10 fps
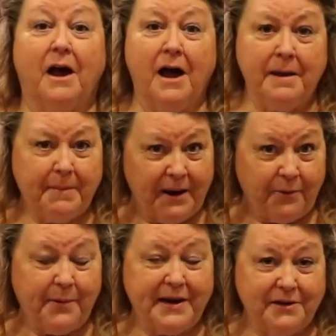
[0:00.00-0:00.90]
I buy
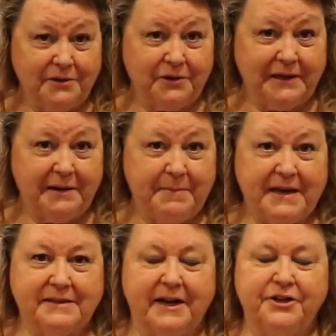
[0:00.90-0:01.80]
regularly
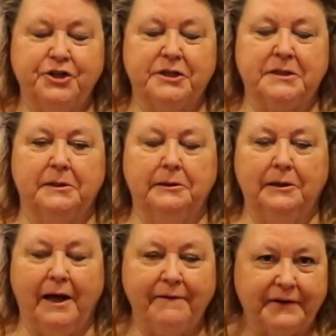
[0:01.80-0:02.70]
because I just
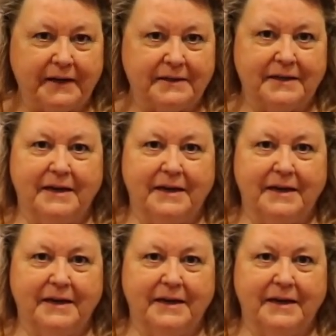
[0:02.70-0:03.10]
love it.